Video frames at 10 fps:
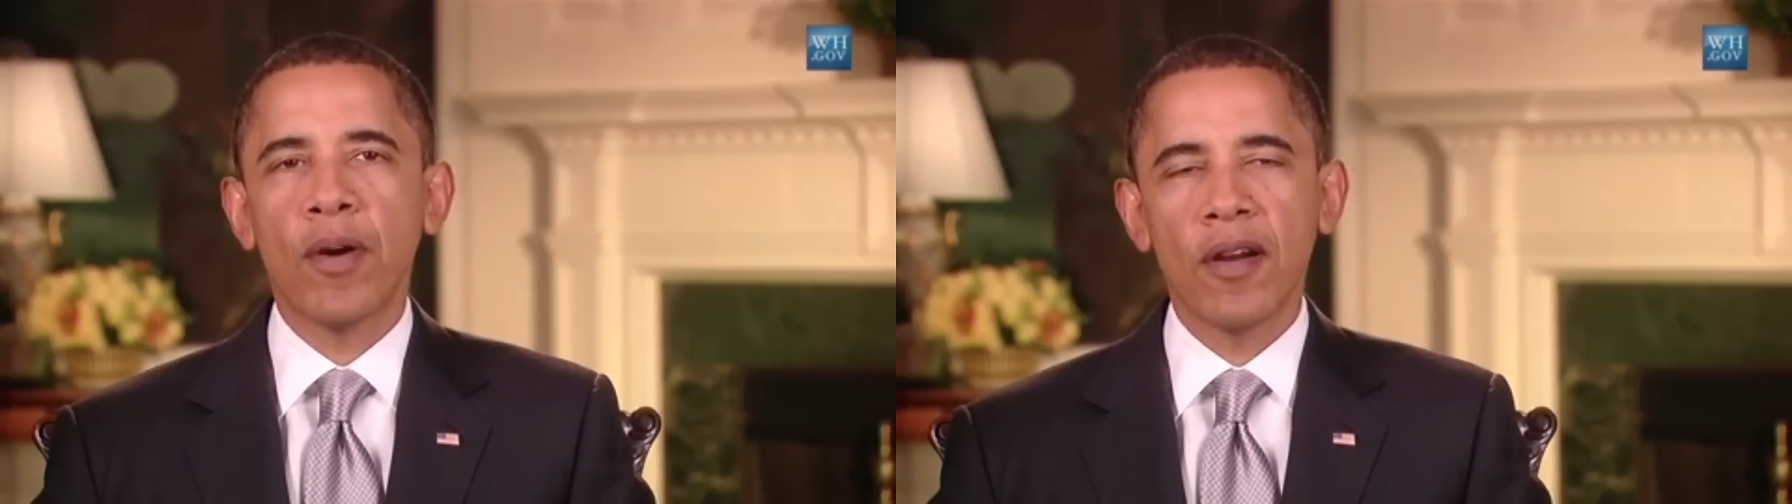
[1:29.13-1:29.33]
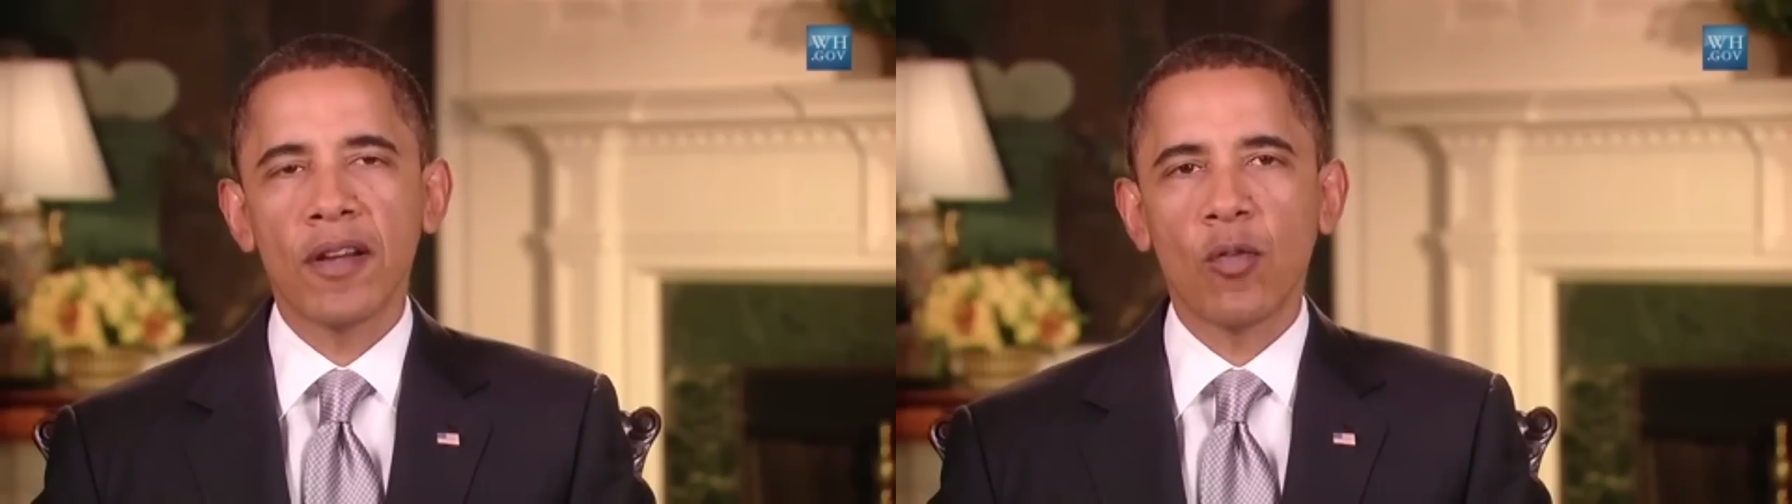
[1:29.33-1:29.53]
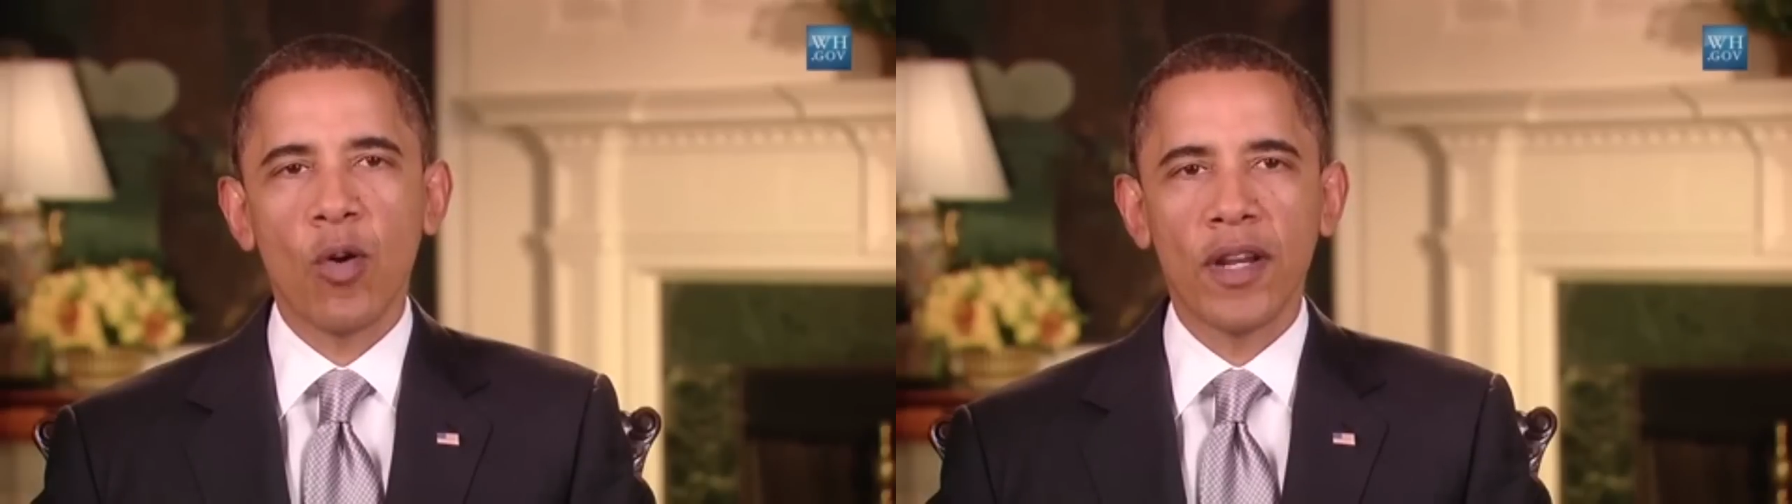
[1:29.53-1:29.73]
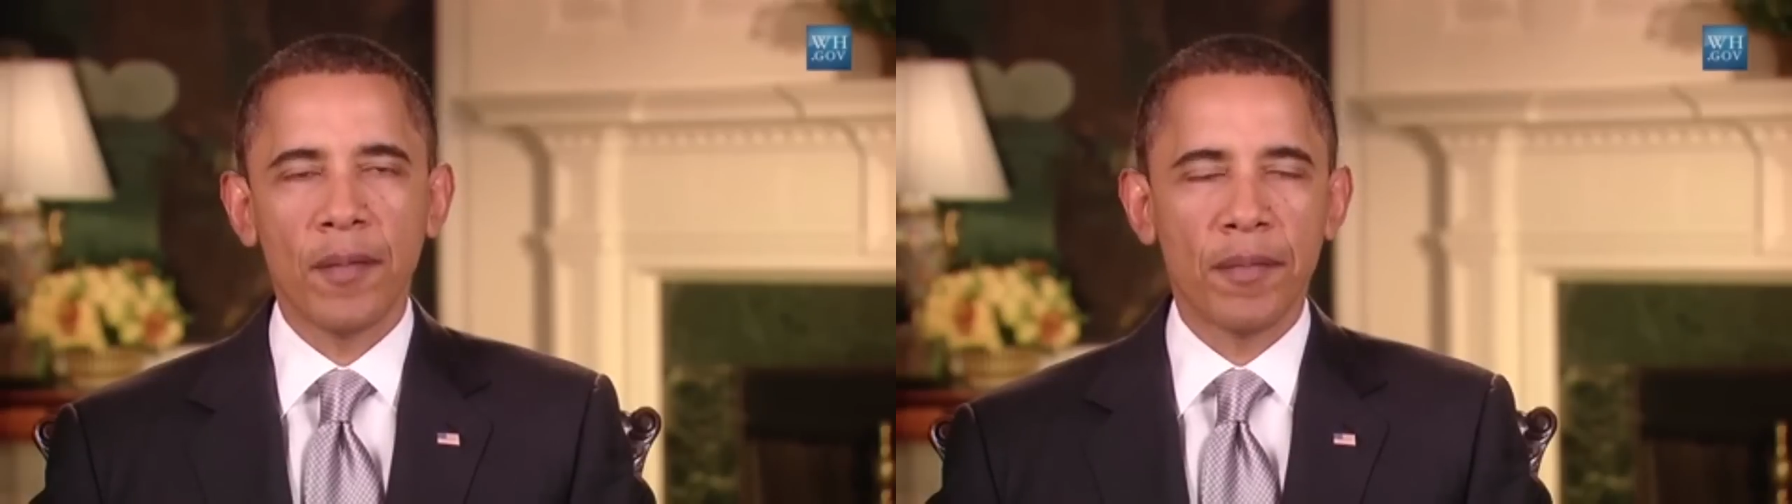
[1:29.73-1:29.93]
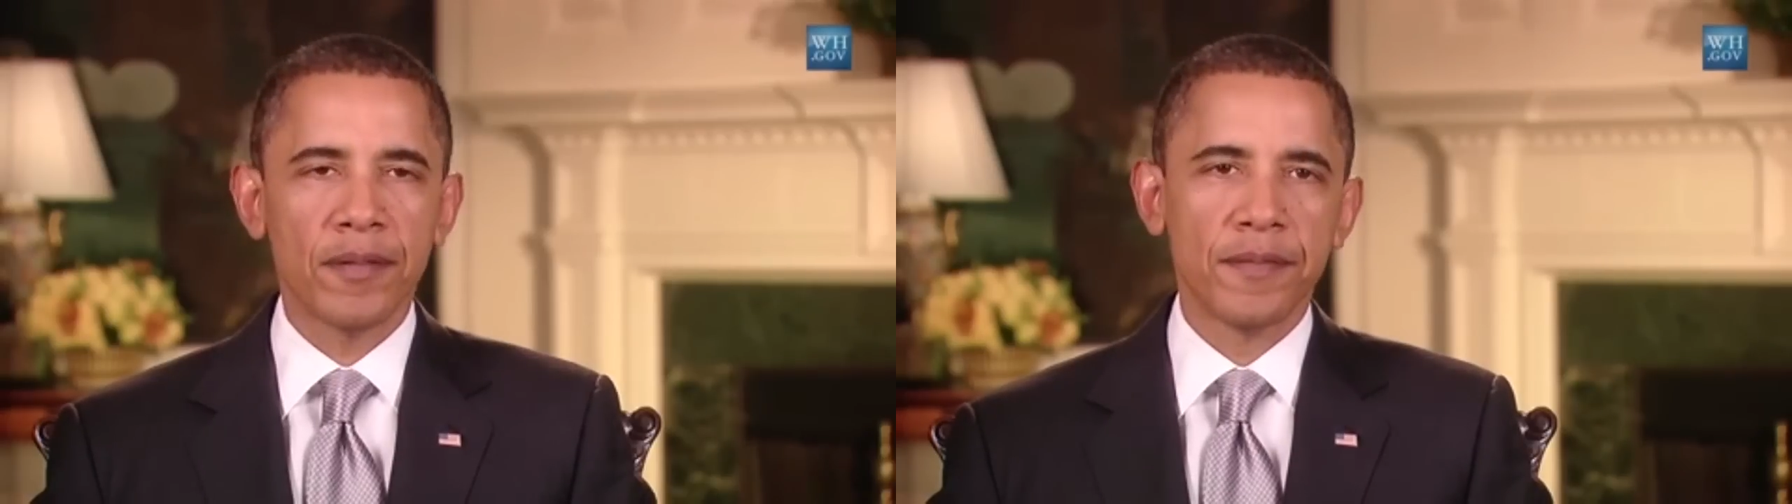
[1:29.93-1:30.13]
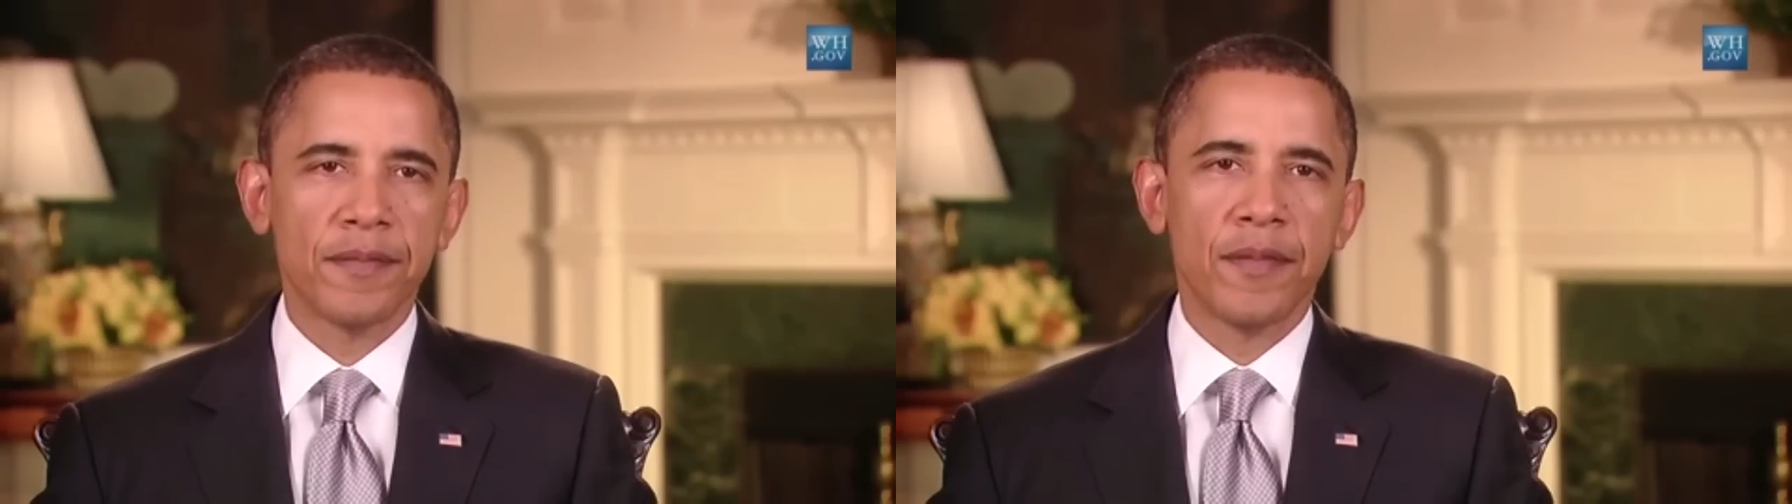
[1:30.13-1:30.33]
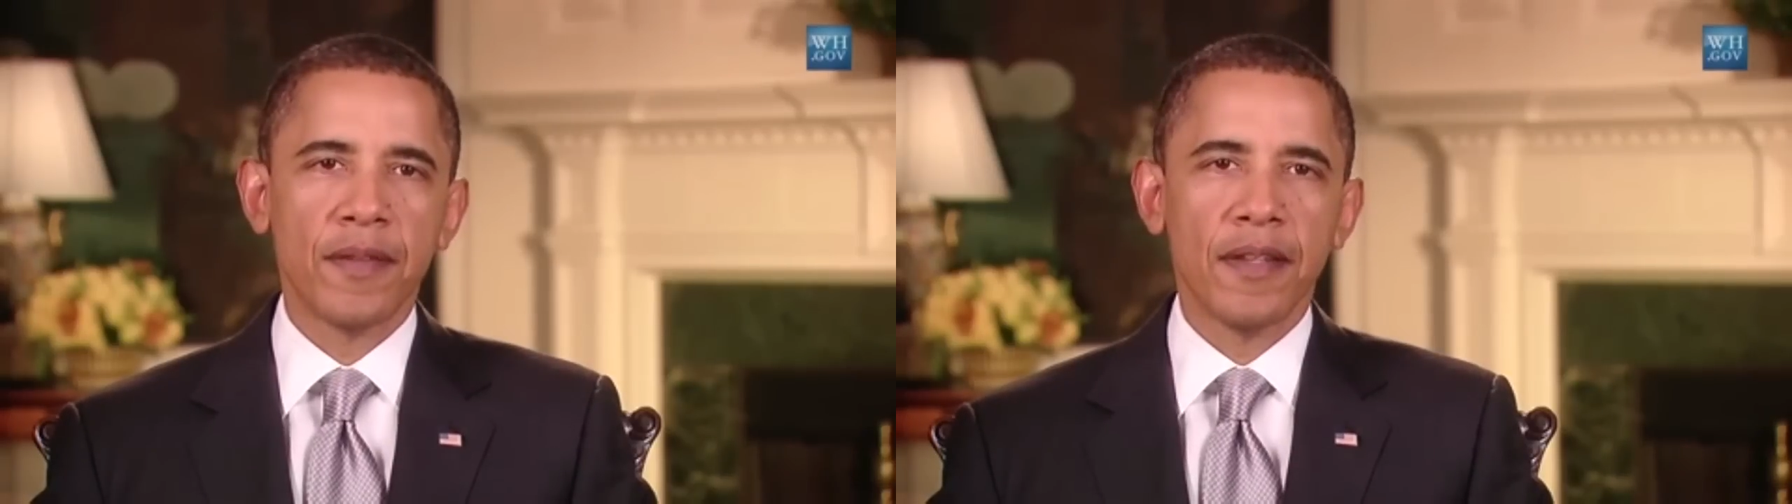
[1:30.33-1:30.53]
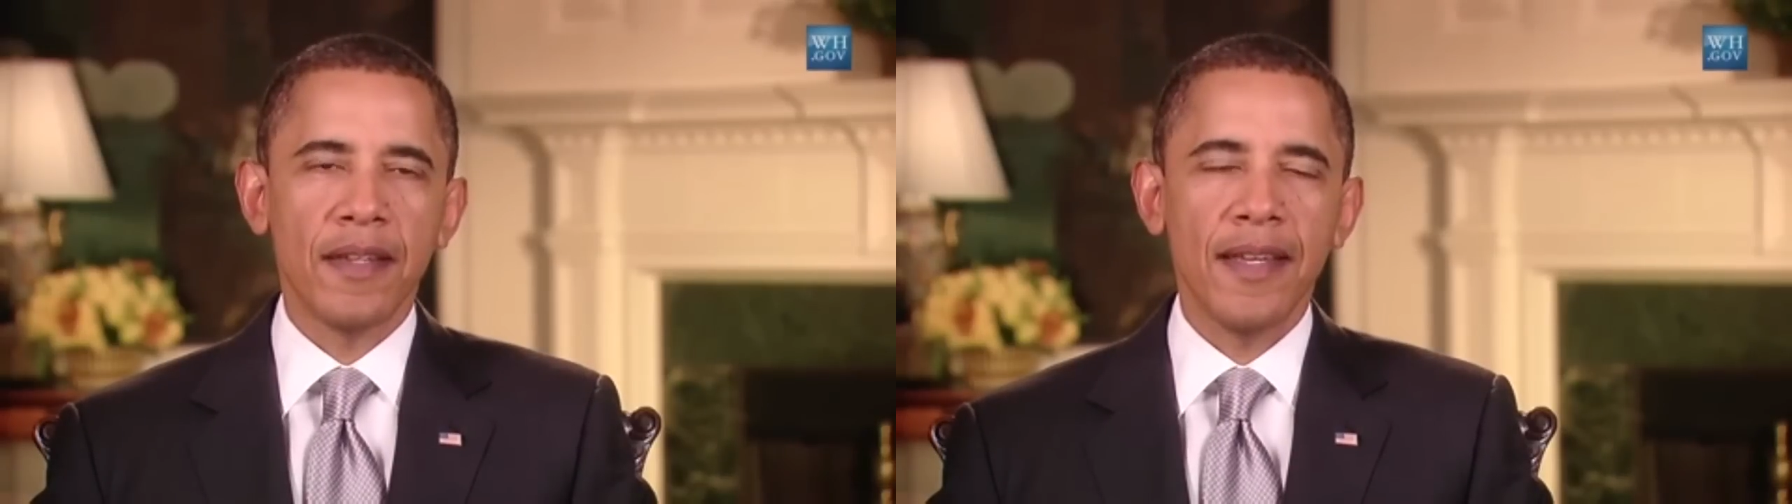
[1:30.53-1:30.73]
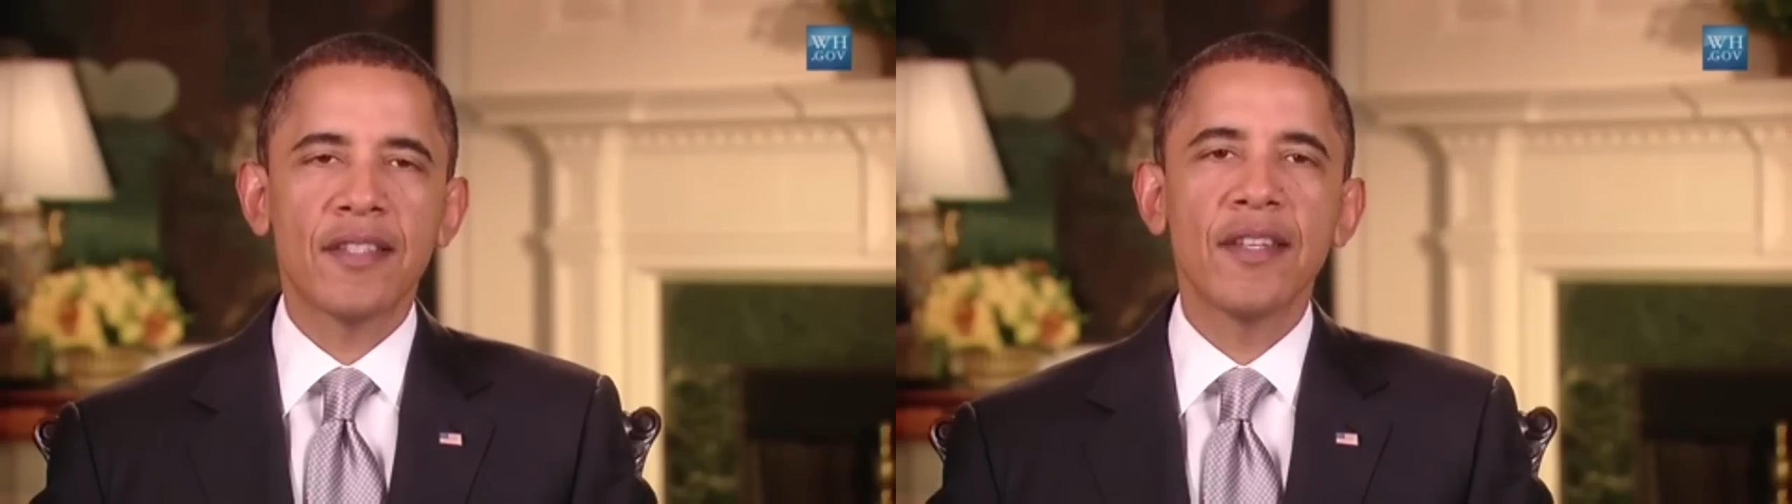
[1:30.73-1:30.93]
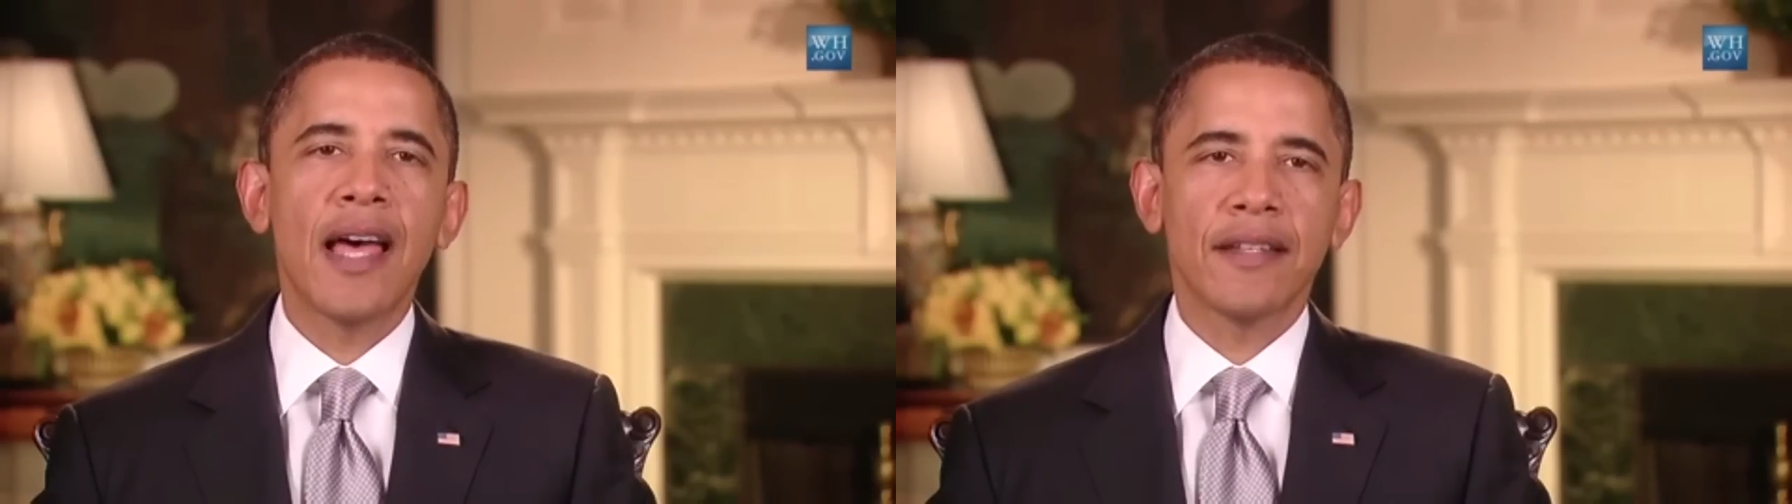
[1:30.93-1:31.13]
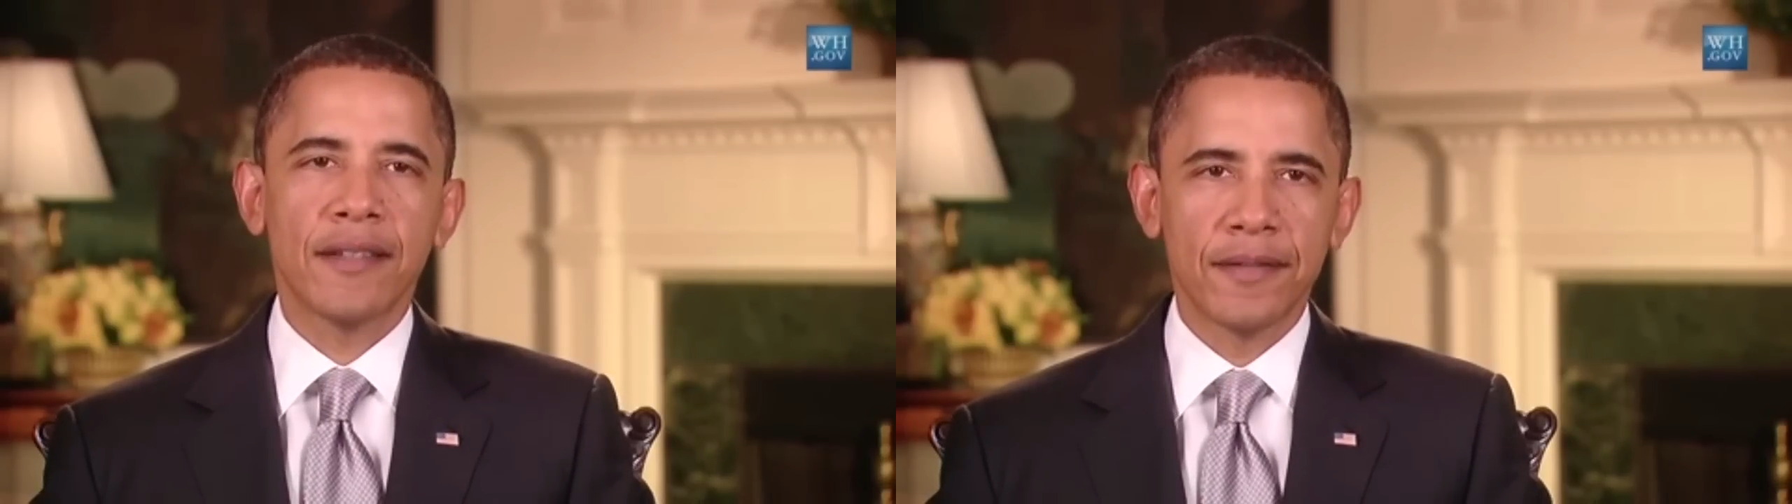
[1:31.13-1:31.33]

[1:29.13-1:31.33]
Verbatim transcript: part of growing up. It's not.